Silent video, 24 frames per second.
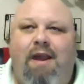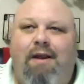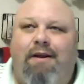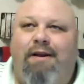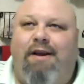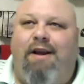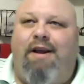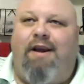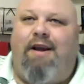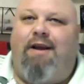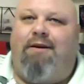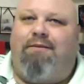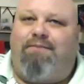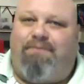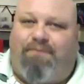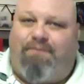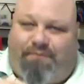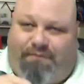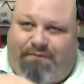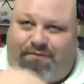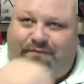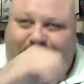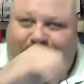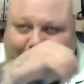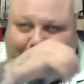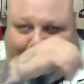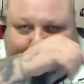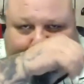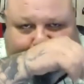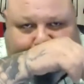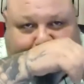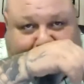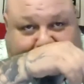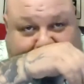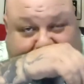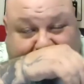
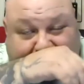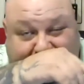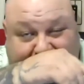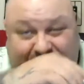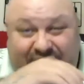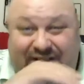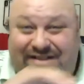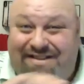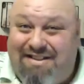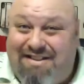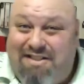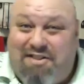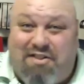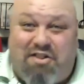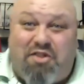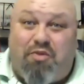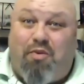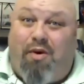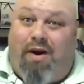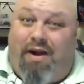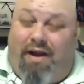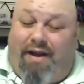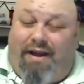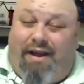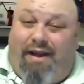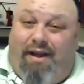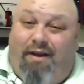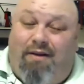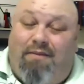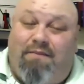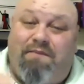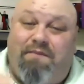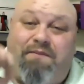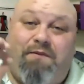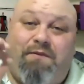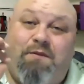This is what I get.